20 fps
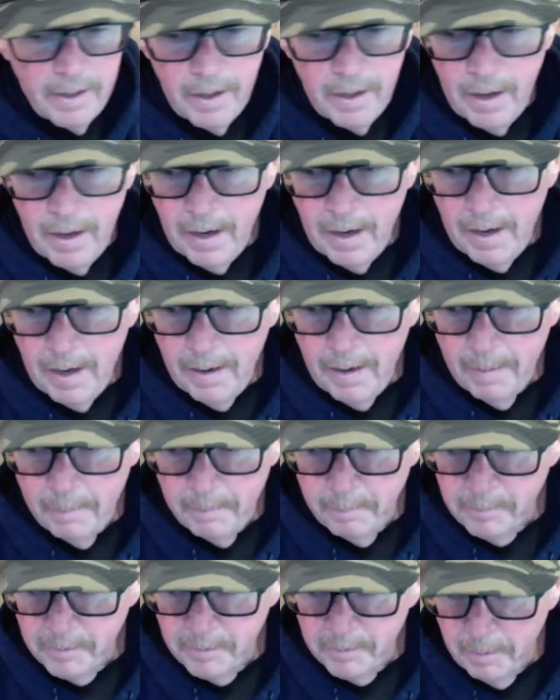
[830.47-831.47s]

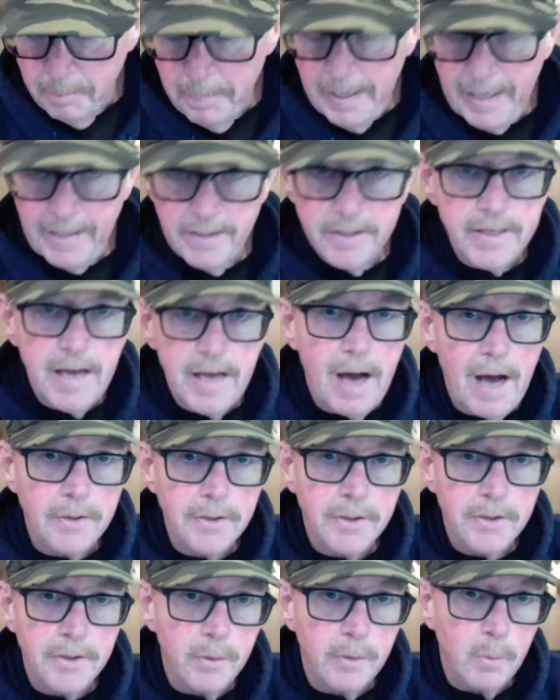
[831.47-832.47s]
um, the Maine South
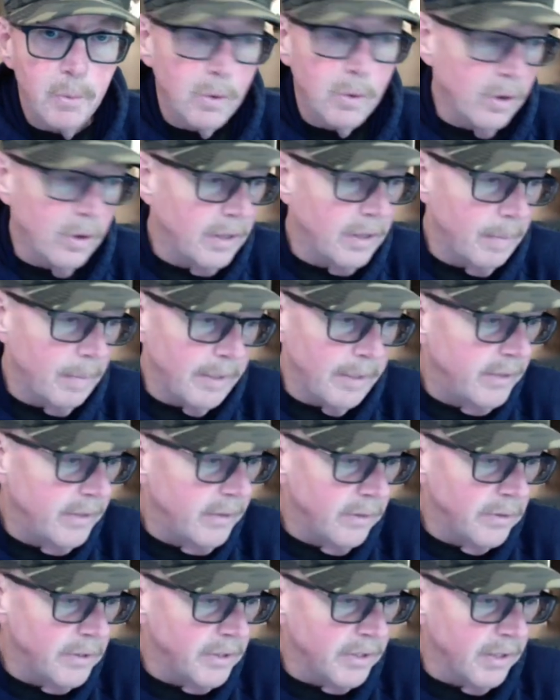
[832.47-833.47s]
of the world. I mean,
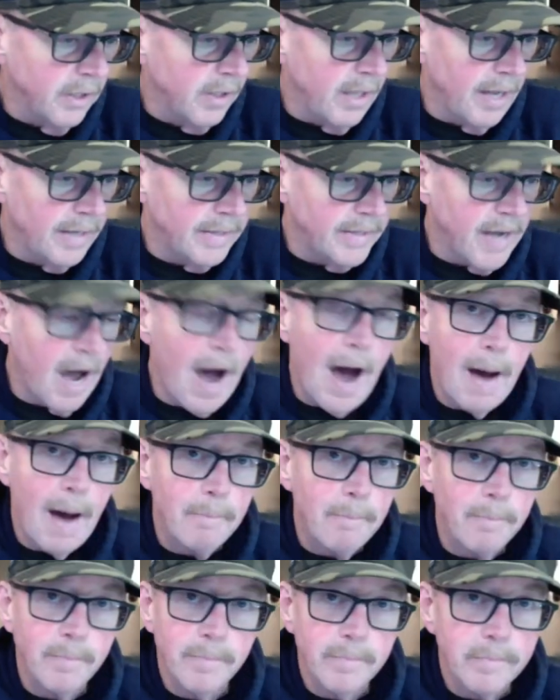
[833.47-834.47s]
they're still on
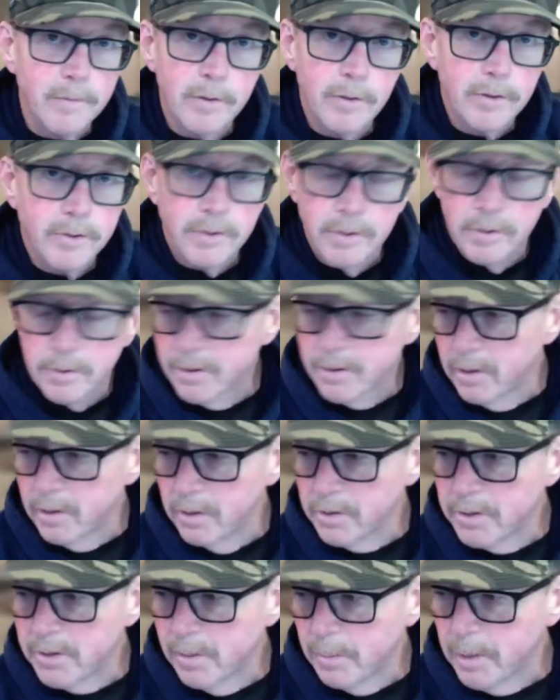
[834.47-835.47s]
top. There's, there's
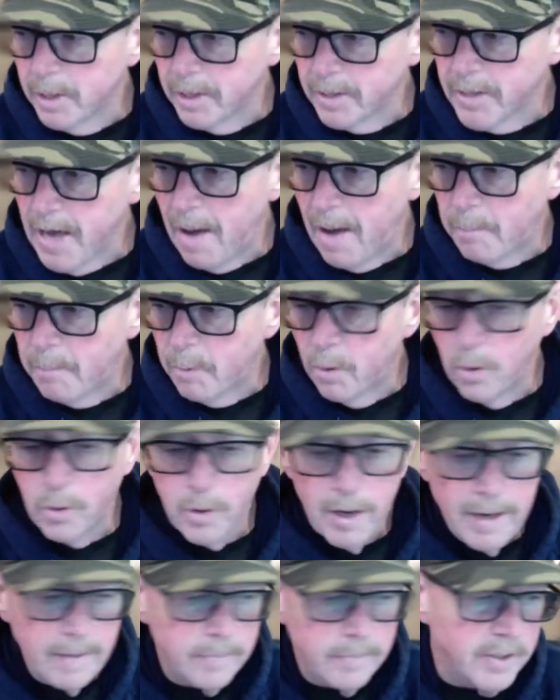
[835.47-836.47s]
still some of the top
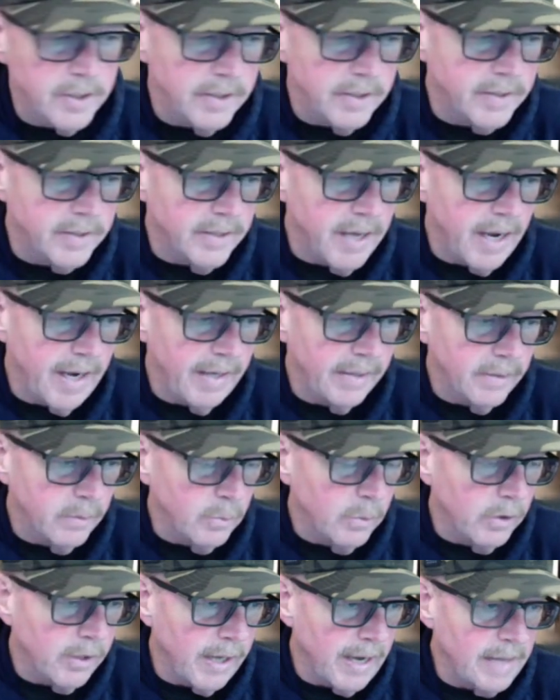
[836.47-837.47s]
programs in the state. There
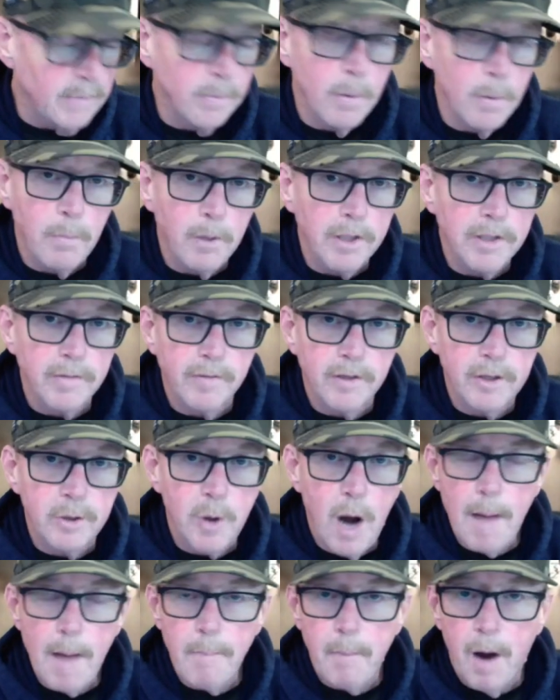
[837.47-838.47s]
really hasn't been much of a
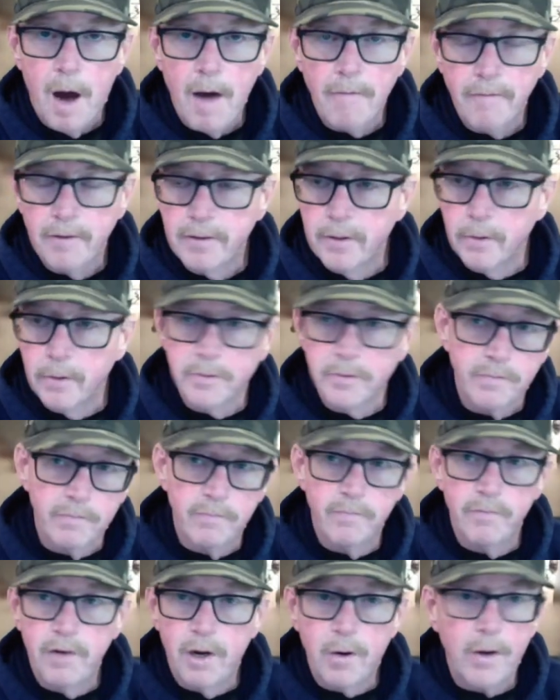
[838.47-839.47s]
drop off at
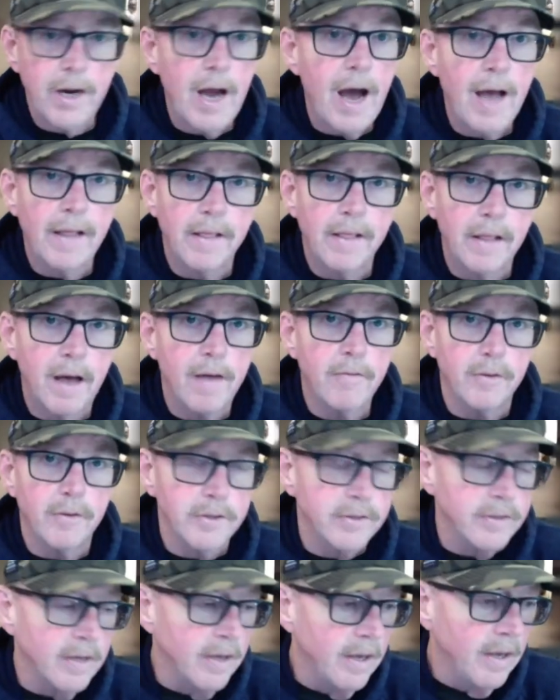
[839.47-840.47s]
very high levels.
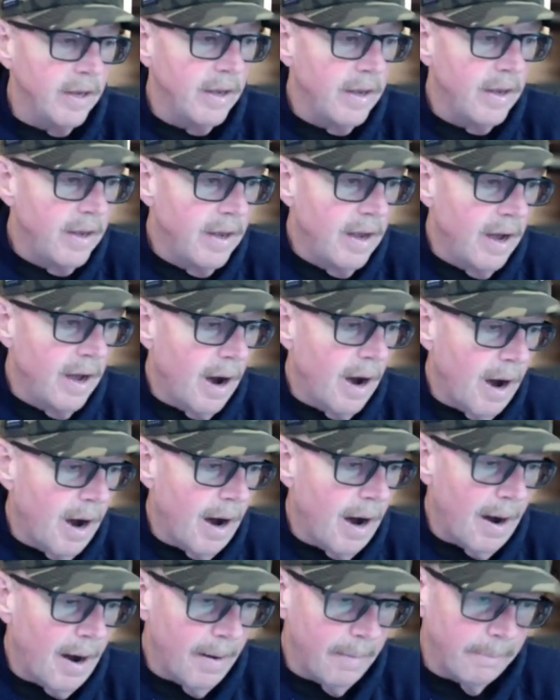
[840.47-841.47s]

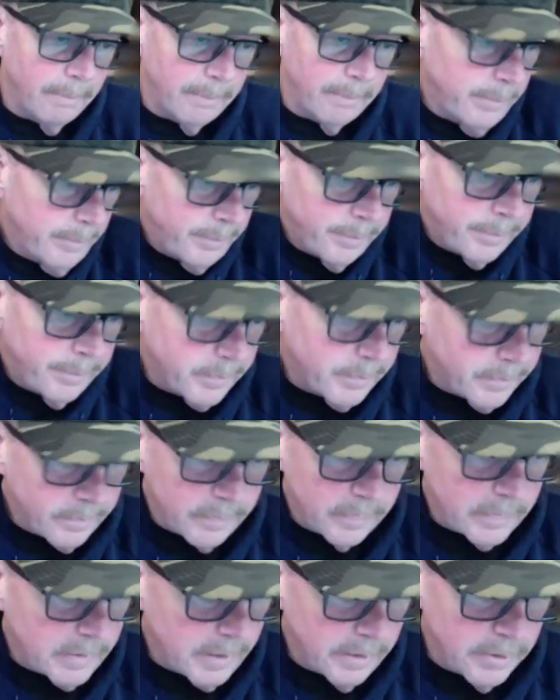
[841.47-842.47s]
Um,
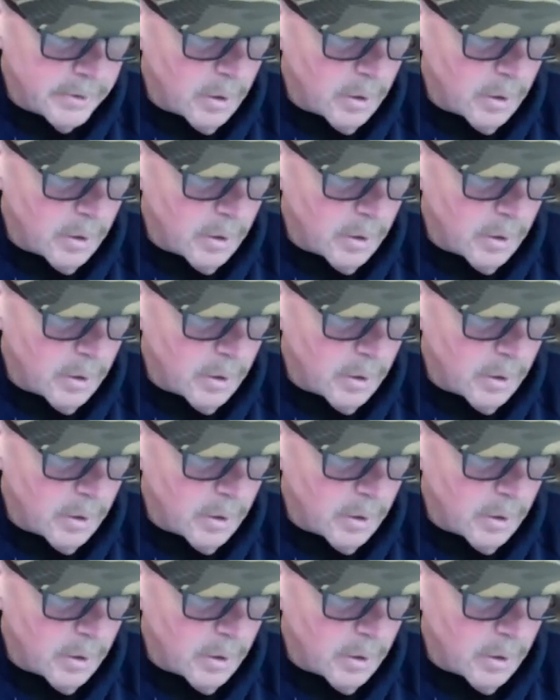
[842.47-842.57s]
so